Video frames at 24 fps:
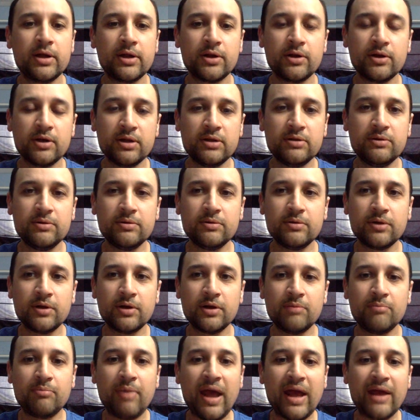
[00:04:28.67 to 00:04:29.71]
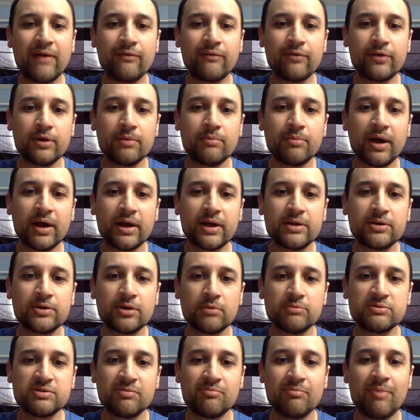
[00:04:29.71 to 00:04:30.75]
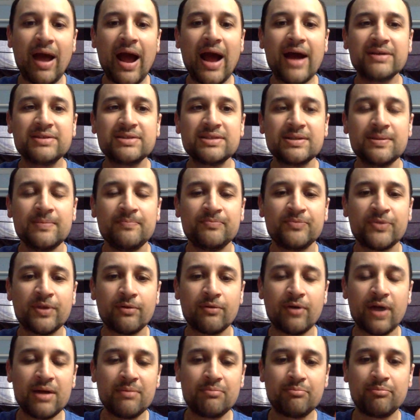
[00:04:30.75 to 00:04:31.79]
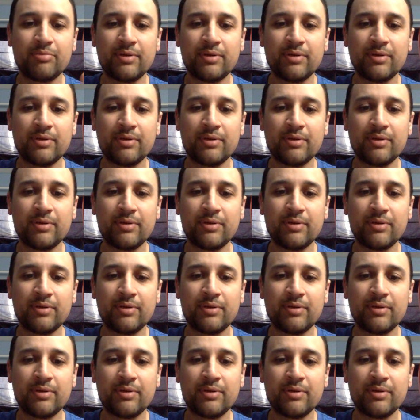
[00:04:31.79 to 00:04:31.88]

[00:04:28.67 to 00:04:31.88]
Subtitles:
good bang for your buck in terms of mass, right?